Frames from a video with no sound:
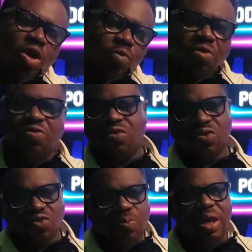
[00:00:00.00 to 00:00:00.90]
a radio
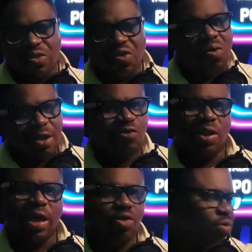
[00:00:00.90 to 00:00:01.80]
station to play the song that you like,